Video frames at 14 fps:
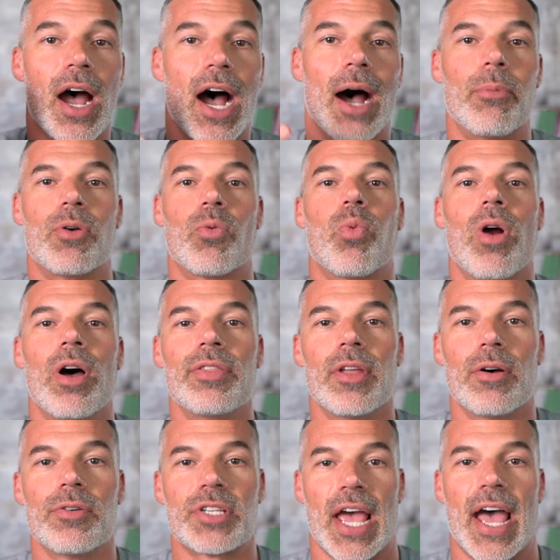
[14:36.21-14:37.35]
I would run
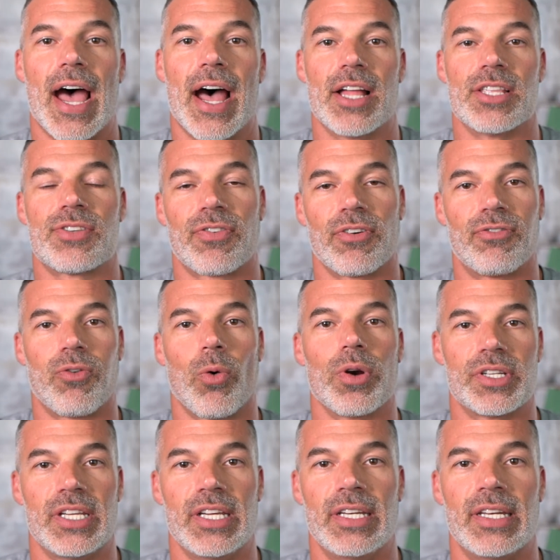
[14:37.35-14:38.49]
those ads for
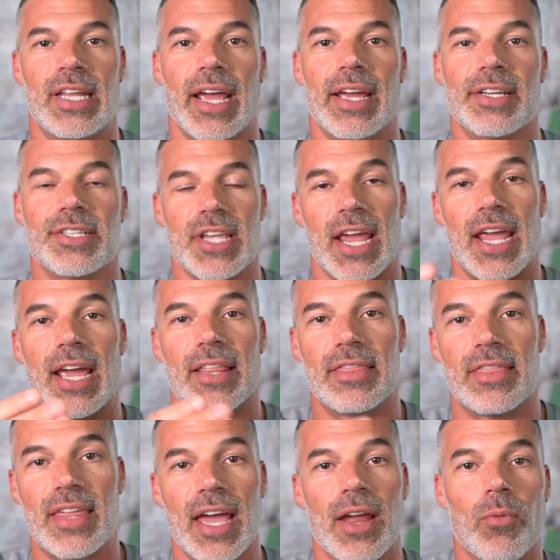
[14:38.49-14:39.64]
14 days, and
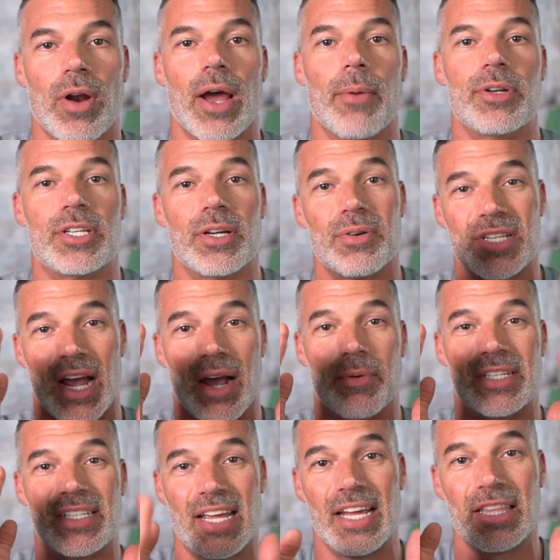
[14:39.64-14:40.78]
then what I would do is I
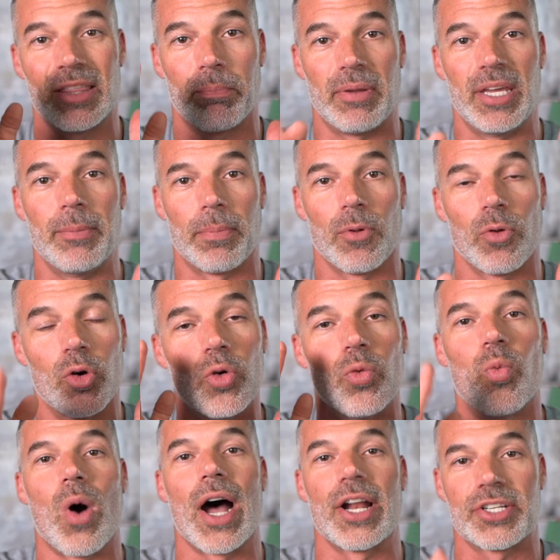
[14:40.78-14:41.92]
would take the people who
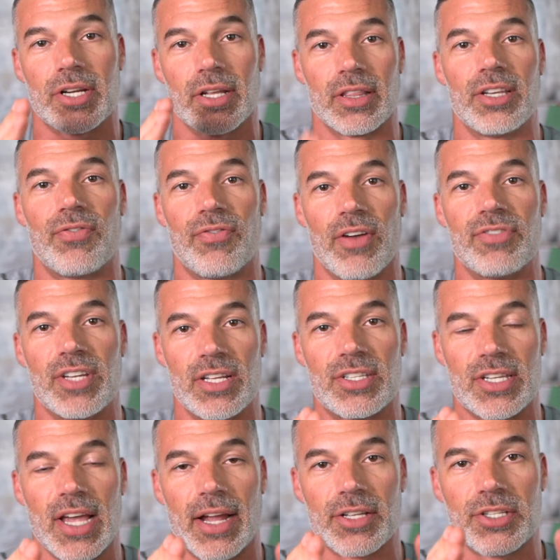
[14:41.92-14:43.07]
watched at least 15
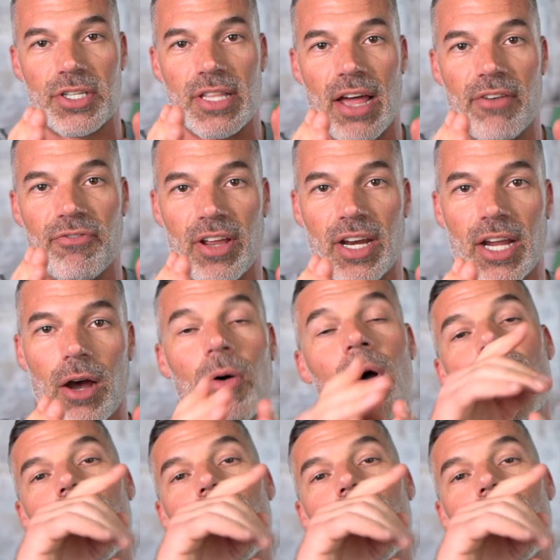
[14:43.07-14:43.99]
seconds of that video